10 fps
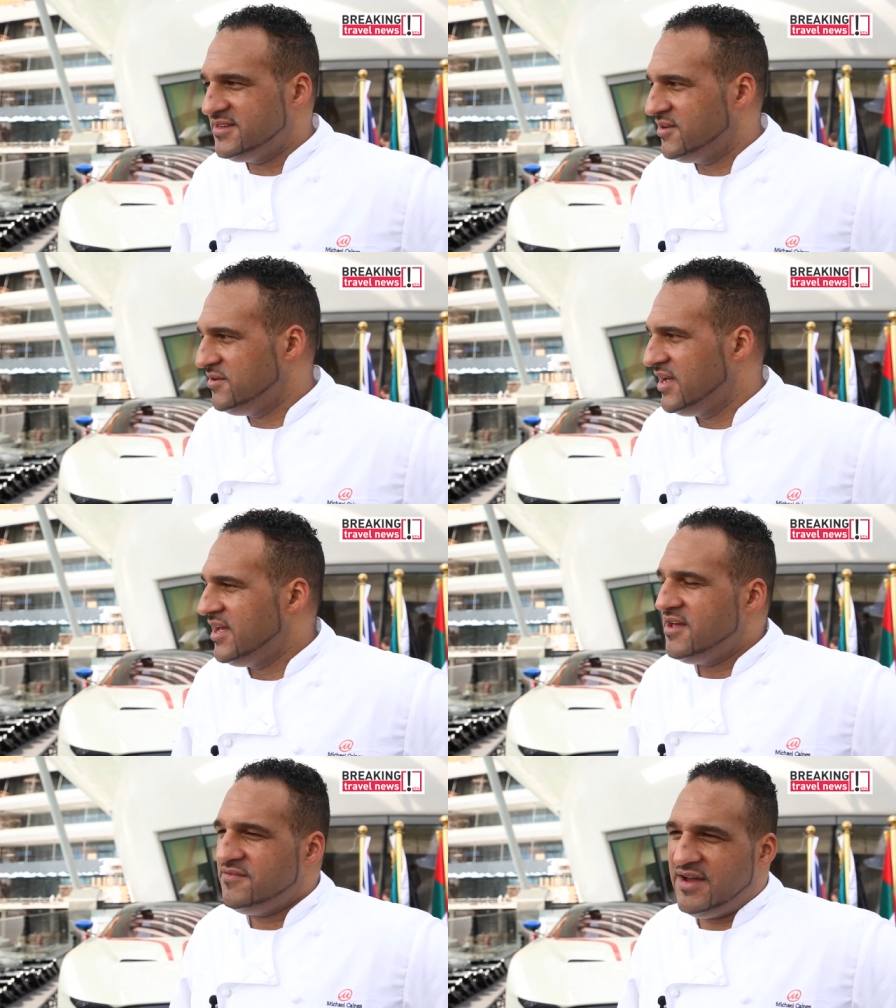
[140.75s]
So
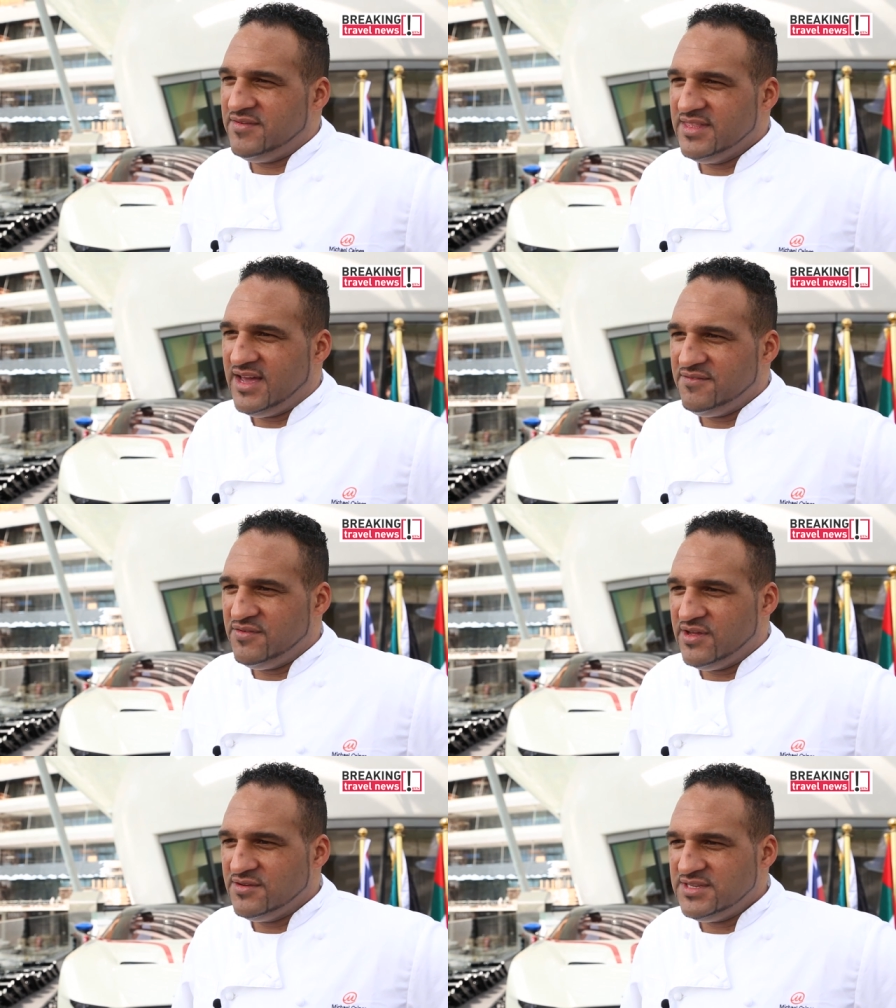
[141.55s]
for having that
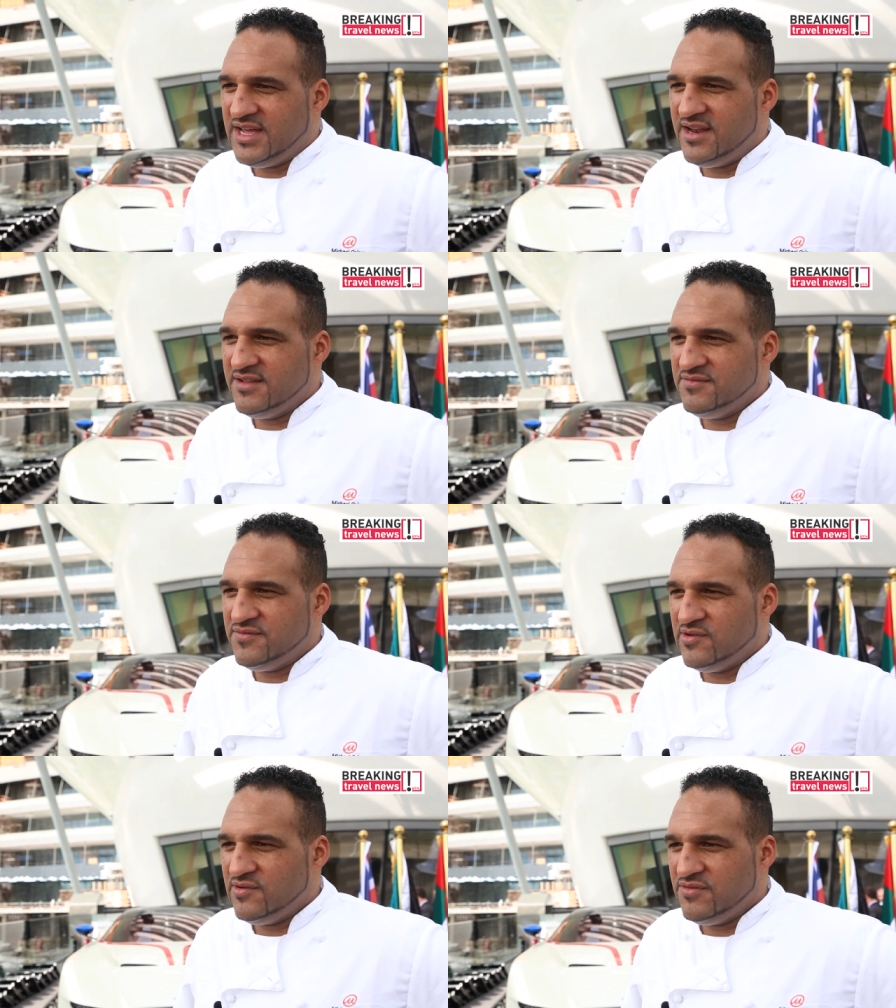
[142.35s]
for the hotel and
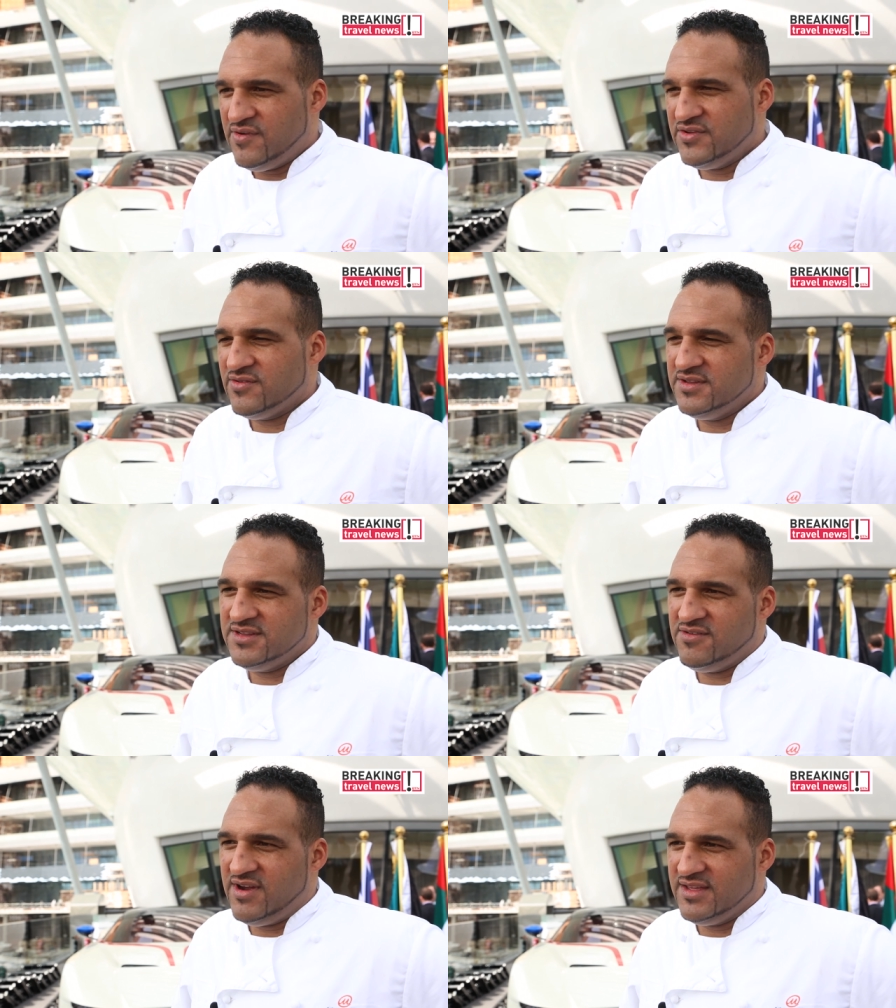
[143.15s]
for the restaurant
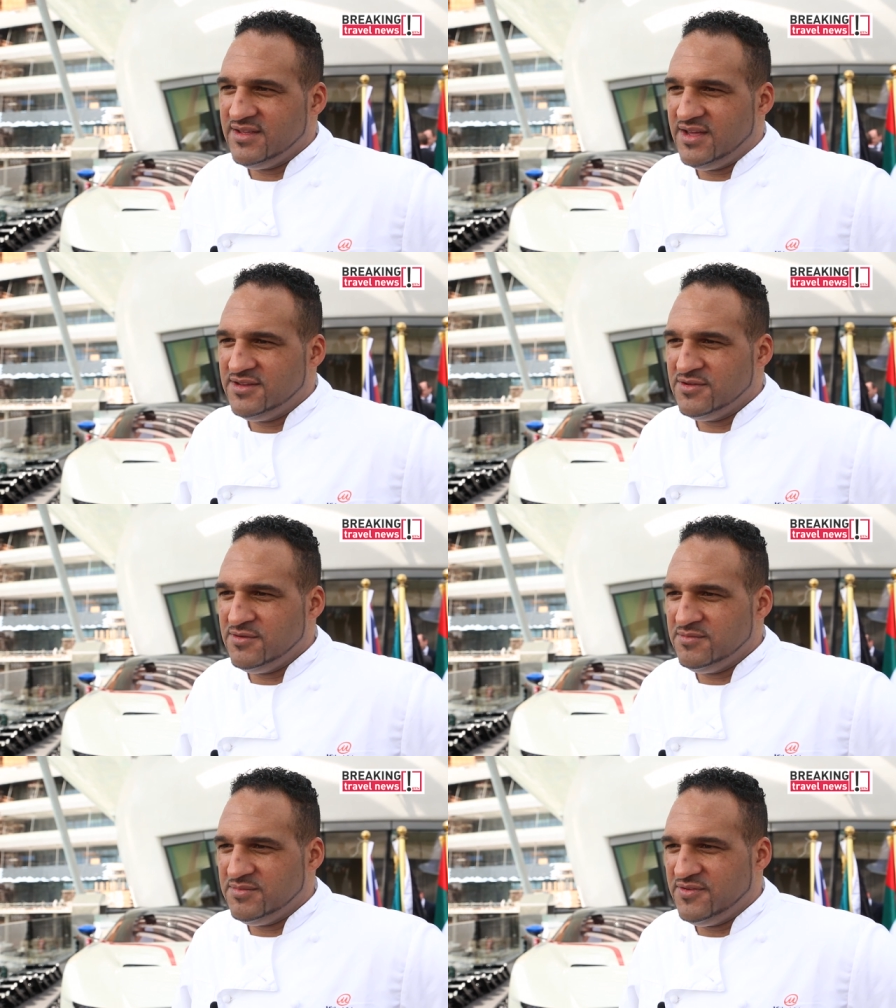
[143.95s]
is a great uh,
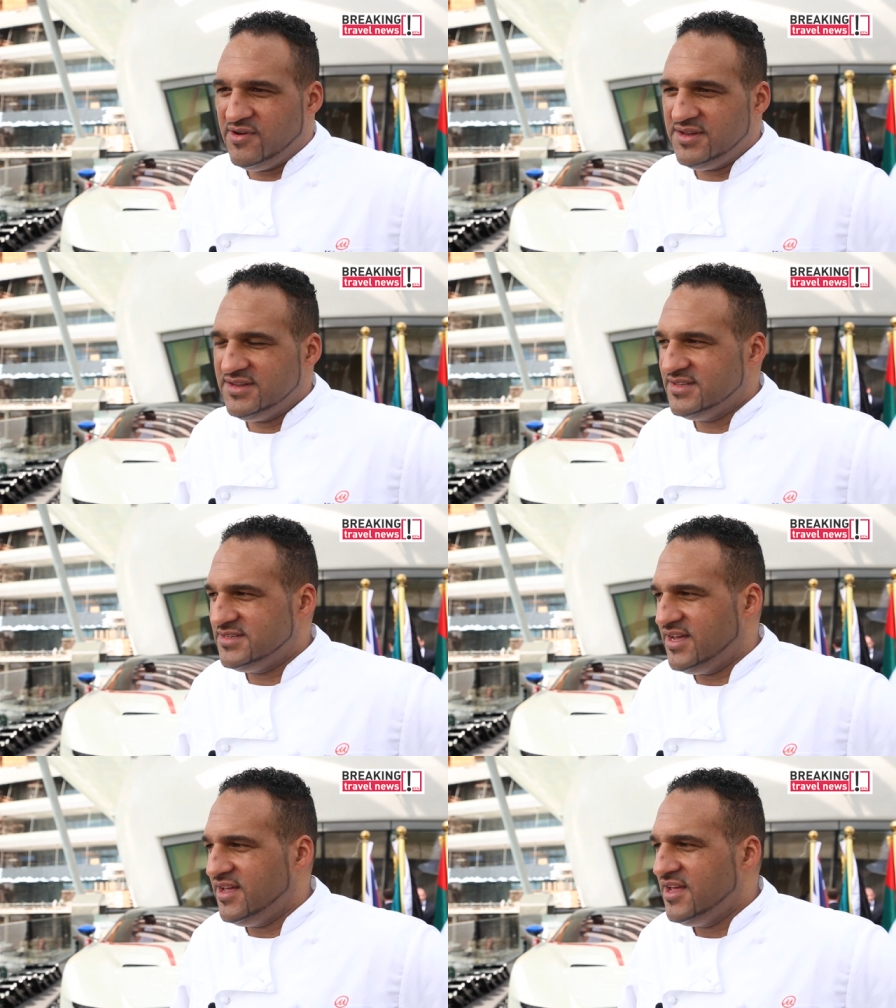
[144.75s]
scoop for us,
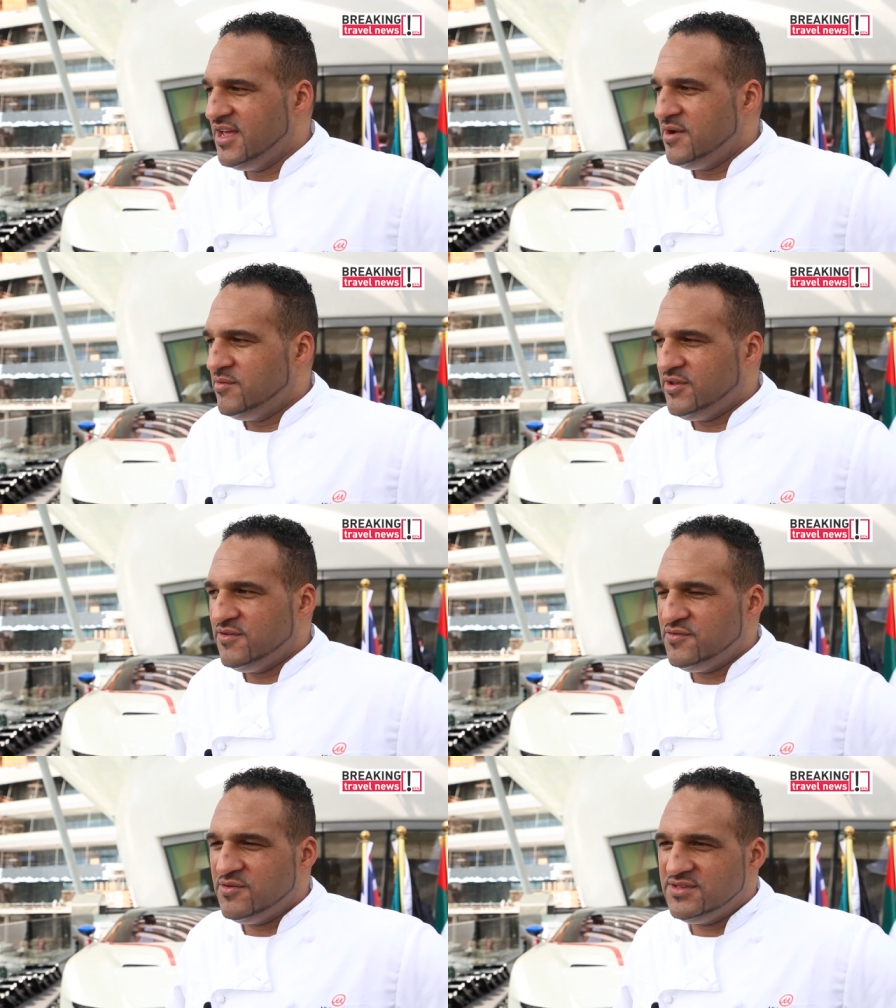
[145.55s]
and uh, we're
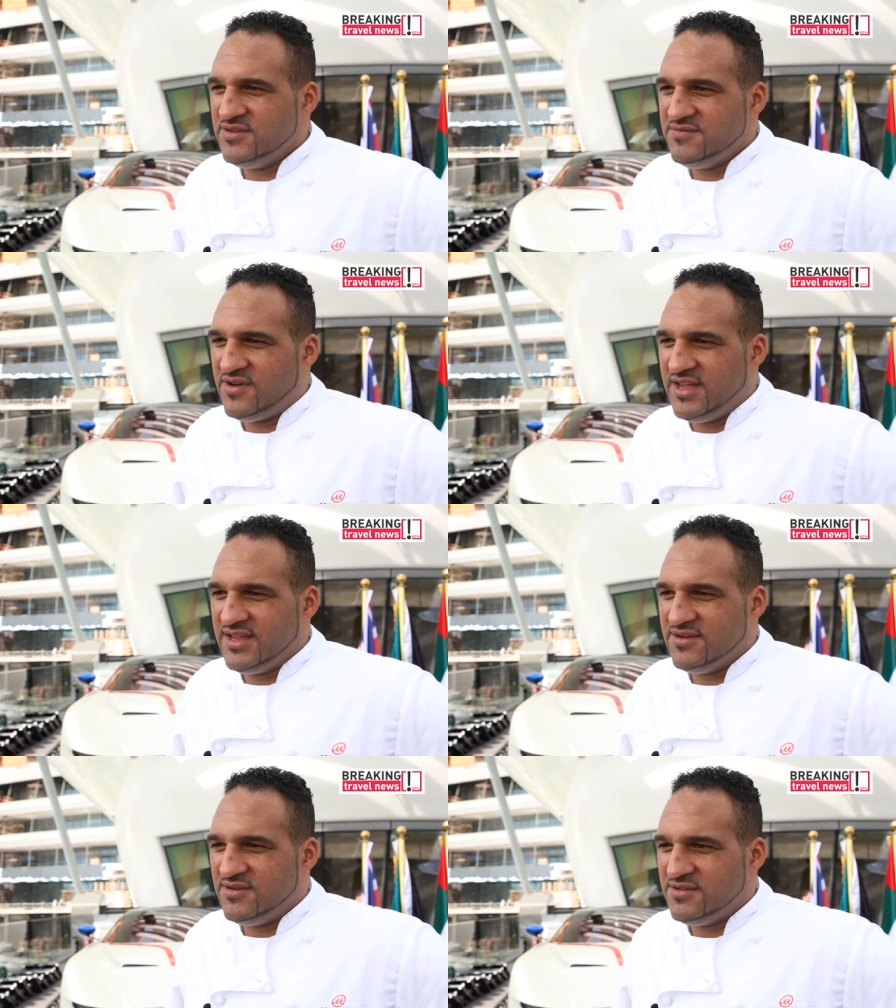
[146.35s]
looking forward to
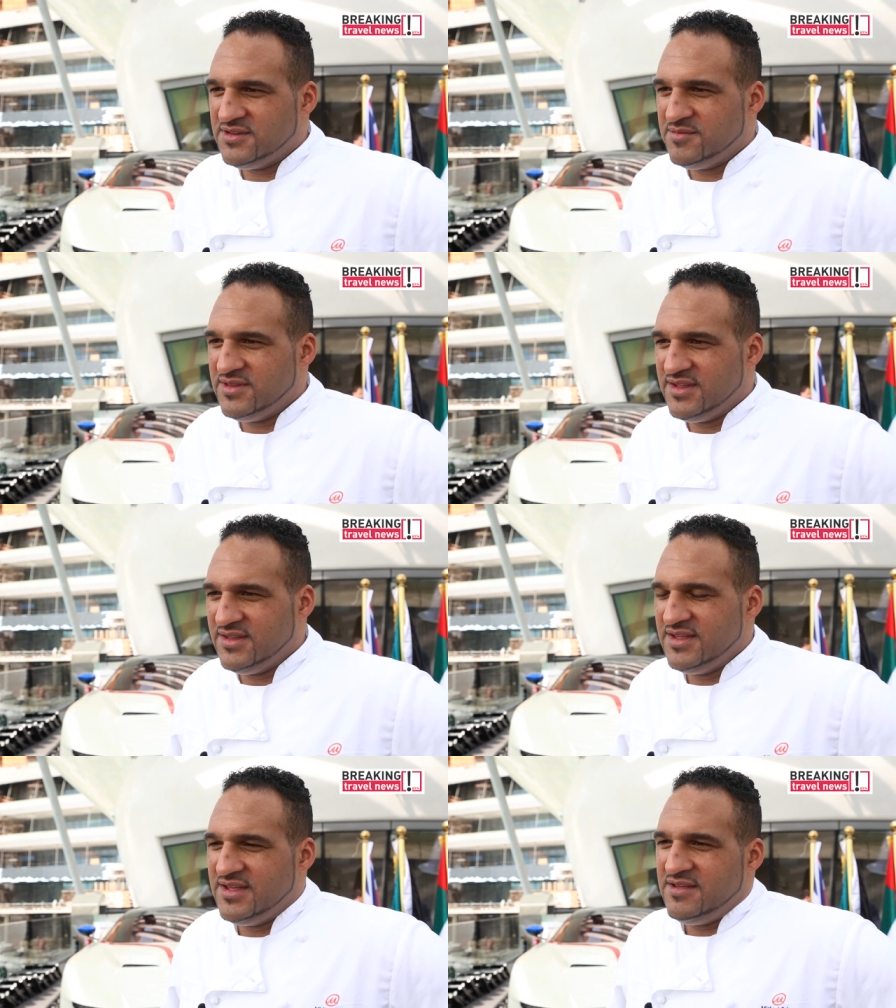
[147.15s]
inviting uh, some of the